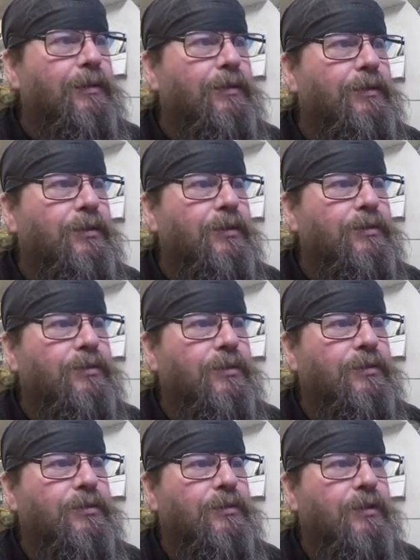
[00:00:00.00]
just to
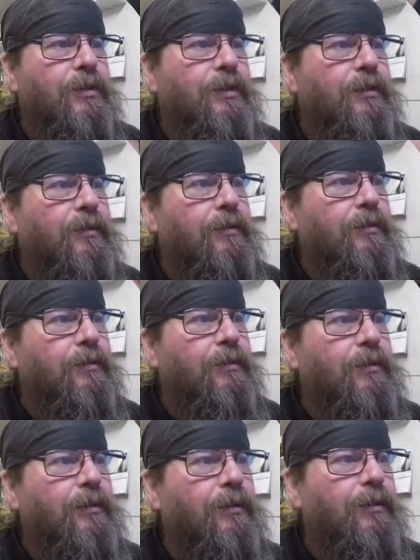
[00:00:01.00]
see.
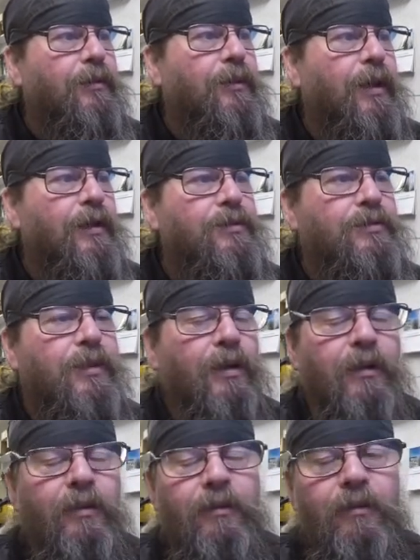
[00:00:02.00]
You know, the guy
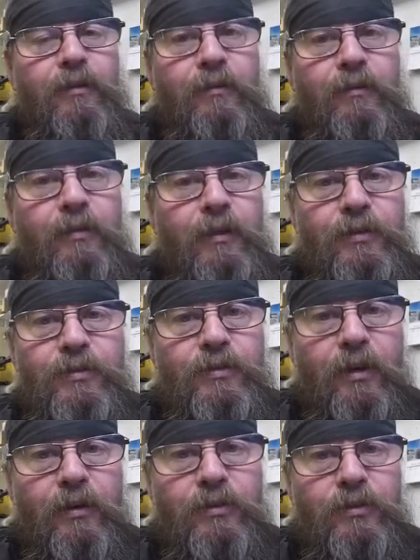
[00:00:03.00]
said it
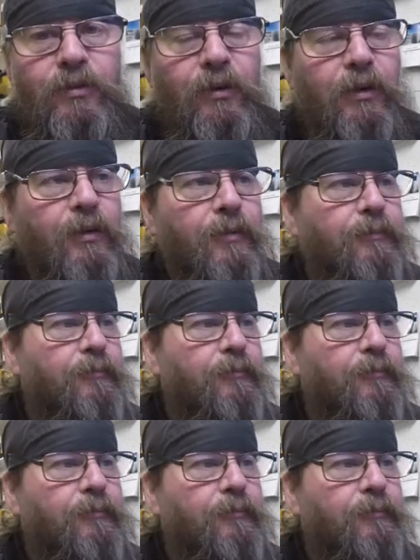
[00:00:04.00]
starts good.